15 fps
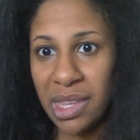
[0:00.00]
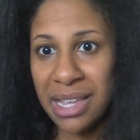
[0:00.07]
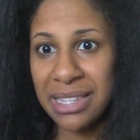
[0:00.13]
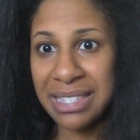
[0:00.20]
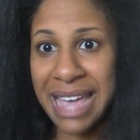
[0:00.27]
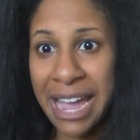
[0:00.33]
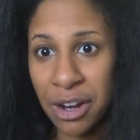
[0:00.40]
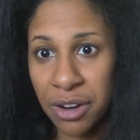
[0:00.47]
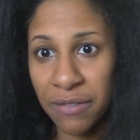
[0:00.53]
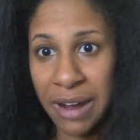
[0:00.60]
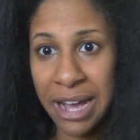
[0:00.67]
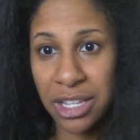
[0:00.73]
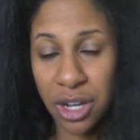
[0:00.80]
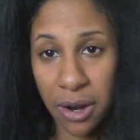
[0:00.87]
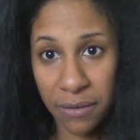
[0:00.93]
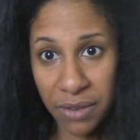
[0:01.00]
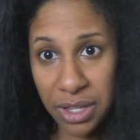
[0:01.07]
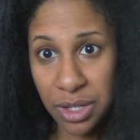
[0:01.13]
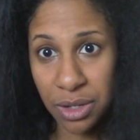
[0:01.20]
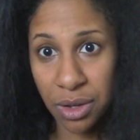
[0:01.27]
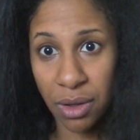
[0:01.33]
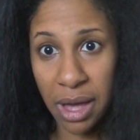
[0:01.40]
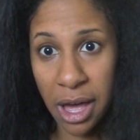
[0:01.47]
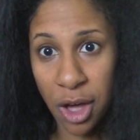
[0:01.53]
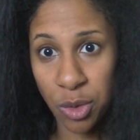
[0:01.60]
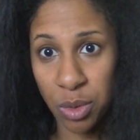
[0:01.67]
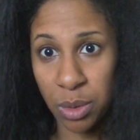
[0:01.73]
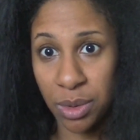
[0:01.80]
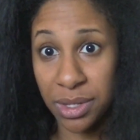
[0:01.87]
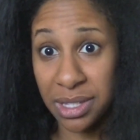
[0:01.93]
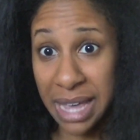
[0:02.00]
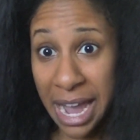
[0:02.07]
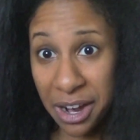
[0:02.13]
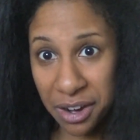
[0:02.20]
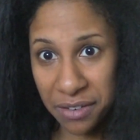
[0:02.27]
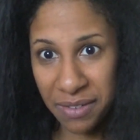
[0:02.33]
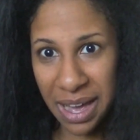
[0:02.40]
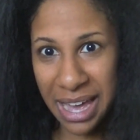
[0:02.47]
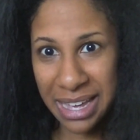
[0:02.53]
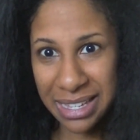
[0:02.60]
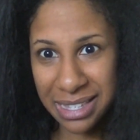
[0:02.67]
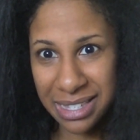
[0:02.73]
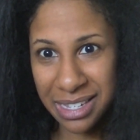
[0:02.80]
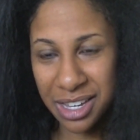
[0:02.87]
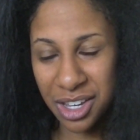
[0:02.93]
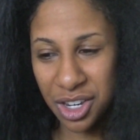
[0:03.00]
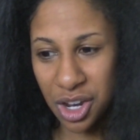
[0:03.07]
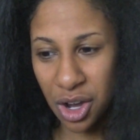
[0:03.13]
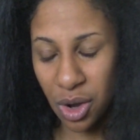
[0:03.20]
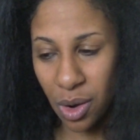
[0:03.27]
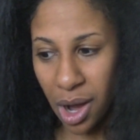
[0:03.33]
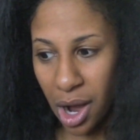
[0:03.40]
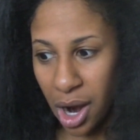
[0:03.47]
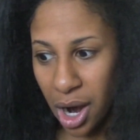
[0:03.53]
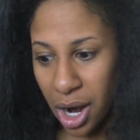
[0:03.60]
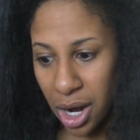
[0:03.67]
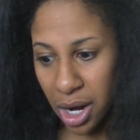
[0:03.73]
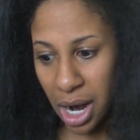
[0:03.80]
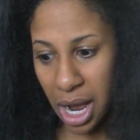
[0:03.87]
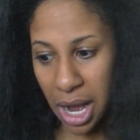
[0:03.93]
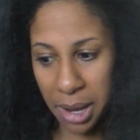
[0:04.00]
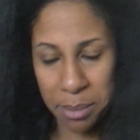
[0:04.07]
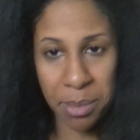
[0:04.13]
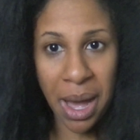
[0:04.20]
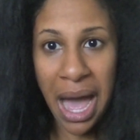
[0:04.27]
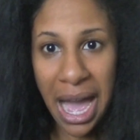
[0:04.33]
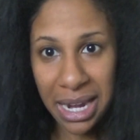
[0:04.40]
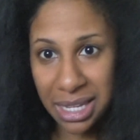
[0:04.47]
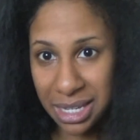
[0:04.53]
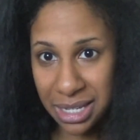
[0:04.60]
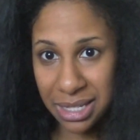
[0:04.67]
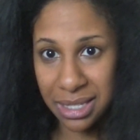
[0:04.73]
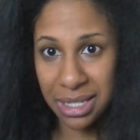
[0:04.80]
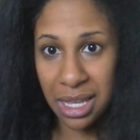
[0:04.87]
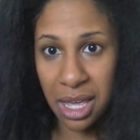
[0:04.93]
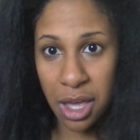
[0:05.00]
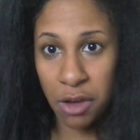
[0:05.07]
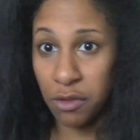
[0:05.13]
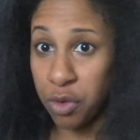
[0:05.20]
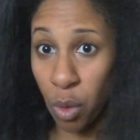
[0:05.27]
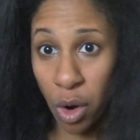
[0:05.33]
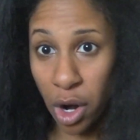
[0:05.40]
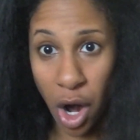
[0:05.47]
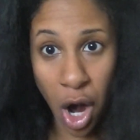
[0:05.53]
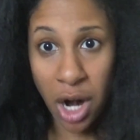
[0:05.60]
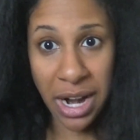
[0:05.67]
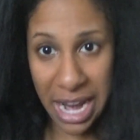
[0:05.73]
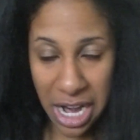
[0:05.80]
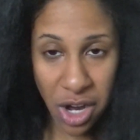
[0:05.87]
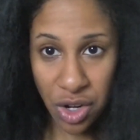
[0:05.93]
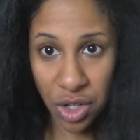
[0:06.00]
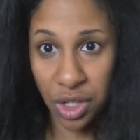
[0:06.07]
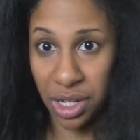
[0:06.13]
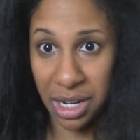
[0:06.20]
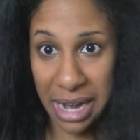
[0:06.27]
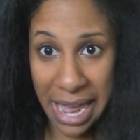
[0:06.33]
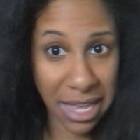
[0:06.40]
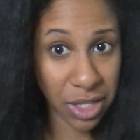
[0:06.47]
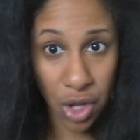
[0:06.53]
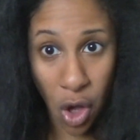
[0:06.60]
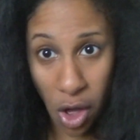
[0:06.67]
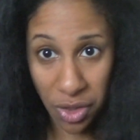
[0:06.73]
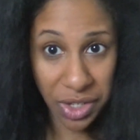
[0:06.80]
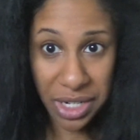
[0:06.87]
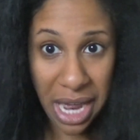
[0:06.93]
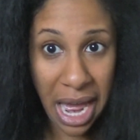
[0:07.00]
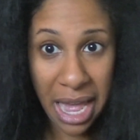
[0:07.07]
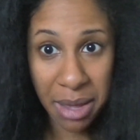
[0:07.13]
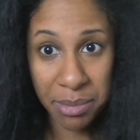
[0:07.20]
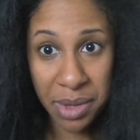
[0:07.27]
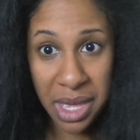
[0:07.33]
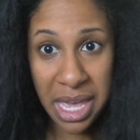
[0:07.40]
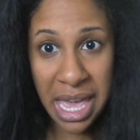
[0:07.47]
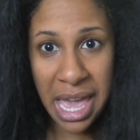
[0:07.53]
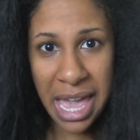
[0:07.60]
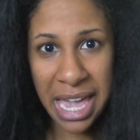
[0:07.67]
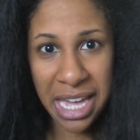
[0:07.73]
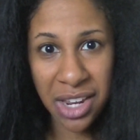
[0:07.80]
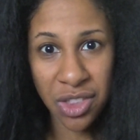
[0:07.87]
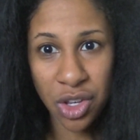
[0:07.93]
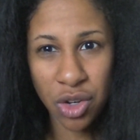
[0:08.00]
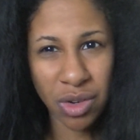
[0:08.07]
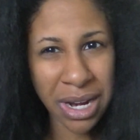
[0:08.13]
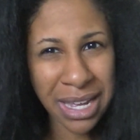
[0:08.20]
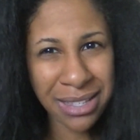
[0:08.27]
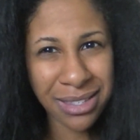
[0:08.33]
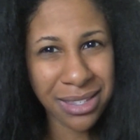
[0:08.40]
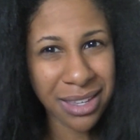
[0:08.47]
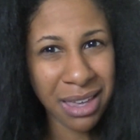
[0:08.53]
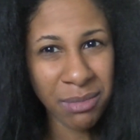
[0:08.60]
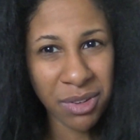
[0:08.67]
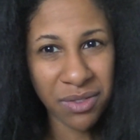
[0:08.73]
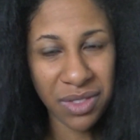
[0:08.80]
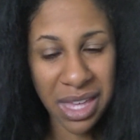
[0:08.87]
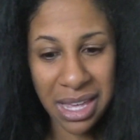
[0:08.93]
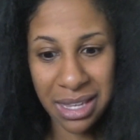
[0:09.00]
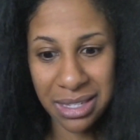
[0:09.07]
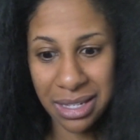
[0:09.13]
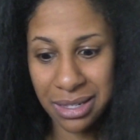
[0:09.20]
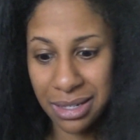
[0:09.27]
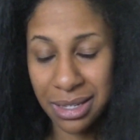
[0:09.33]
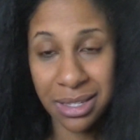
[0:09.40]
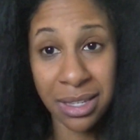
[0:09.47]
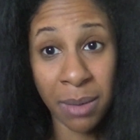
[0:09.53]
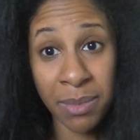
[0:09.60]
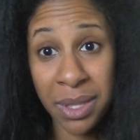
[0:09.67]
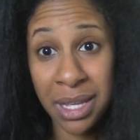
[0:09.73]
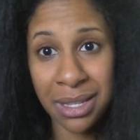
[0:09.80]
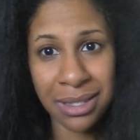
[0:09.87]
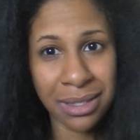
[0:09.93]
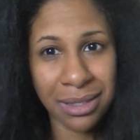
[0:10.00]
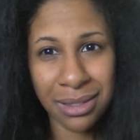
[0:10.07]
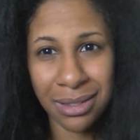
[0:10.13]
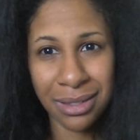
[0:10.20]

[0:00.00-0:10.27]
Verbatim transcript: sacrifice our physical health. We will sacrifice, you know, our uh, bodies for our hair to look nice all the time. And the grand scheme of things is just something's,